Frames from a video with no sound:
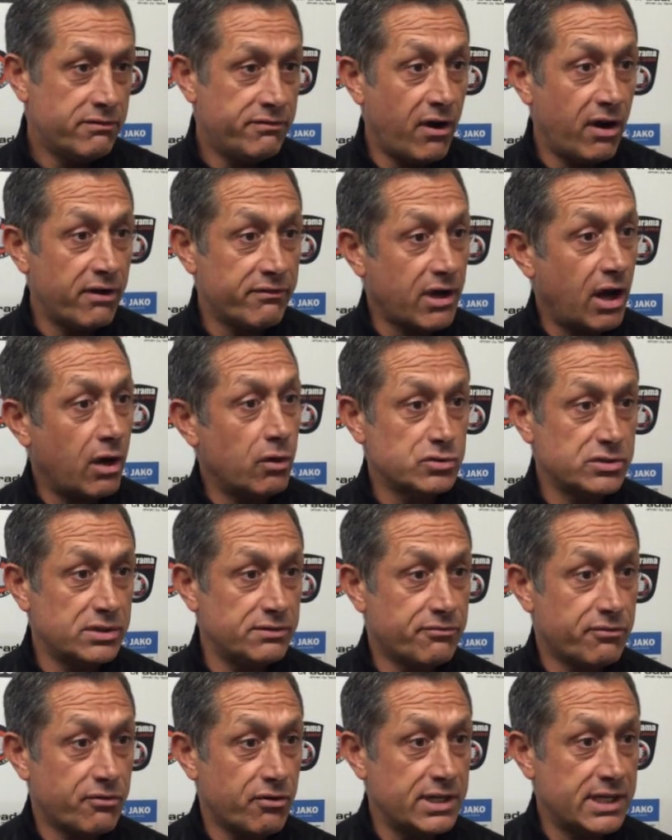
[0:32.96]
five goals
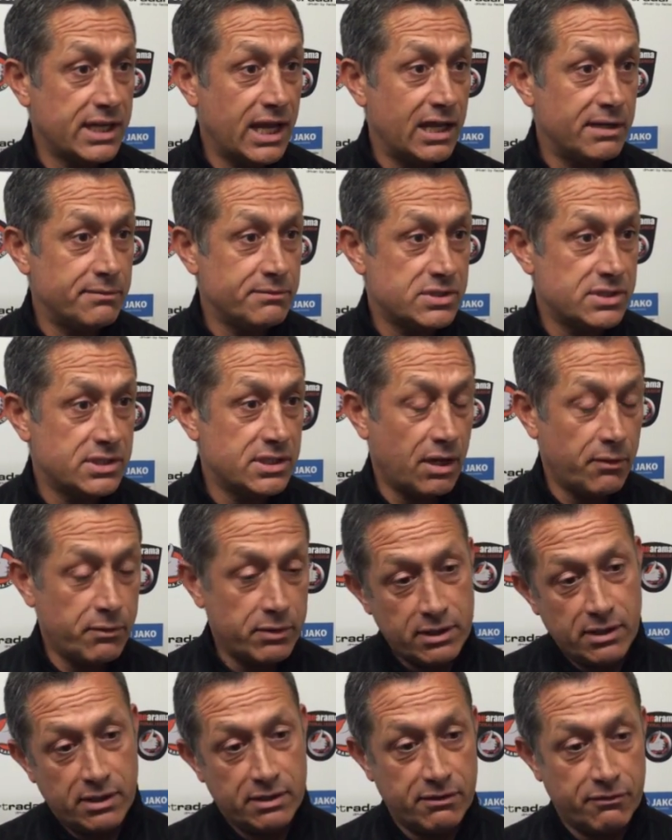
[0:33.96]
in three games. You know,
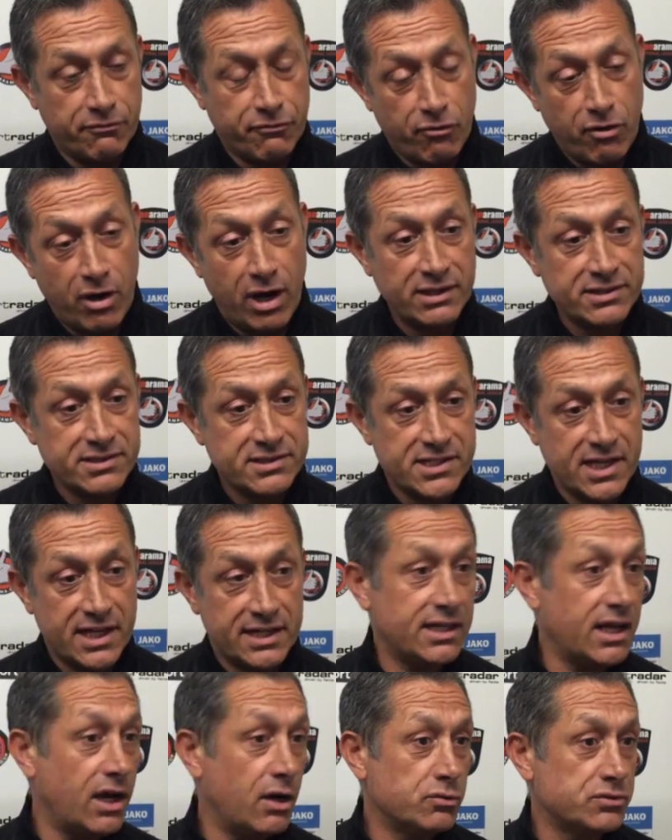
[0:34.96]
and, and for us,
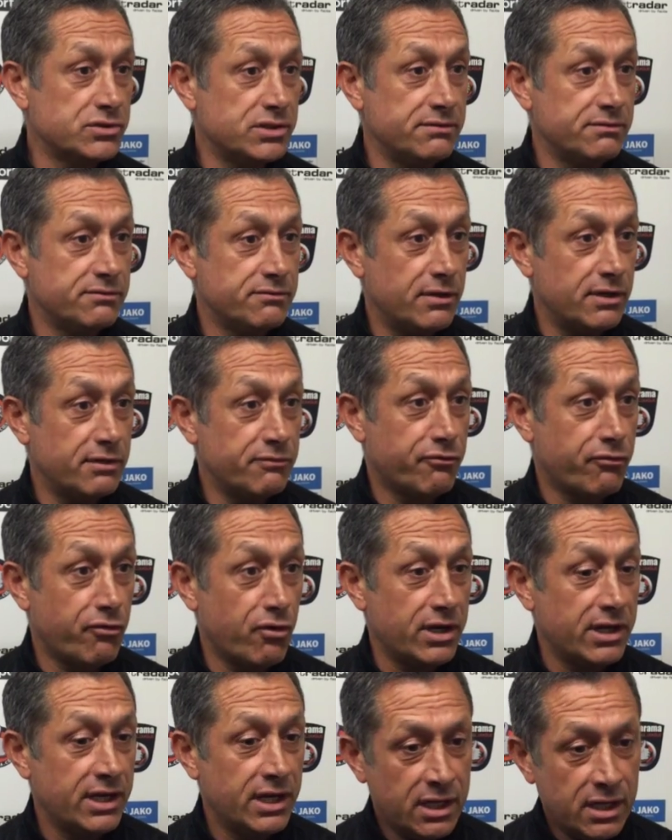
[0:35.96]
ten goals in in
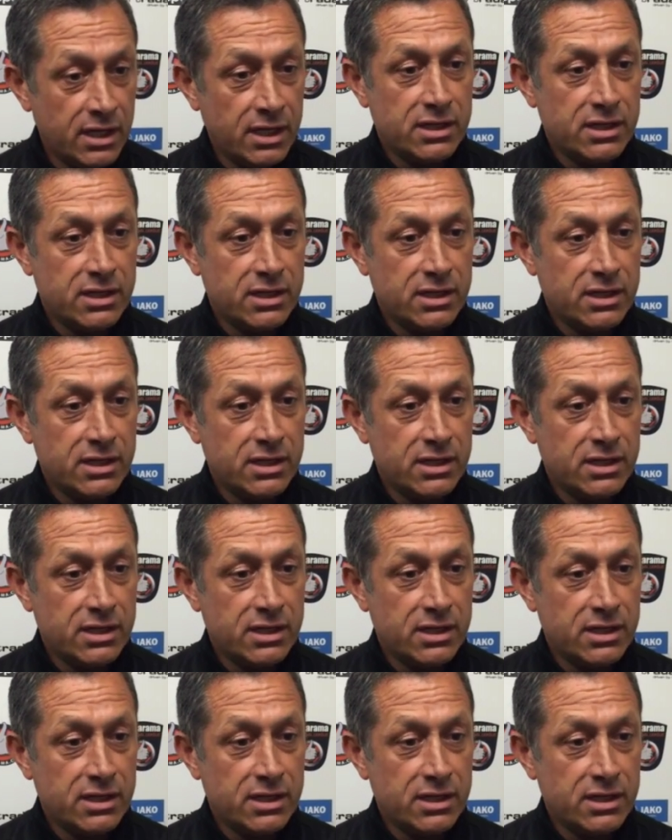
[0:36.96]
three.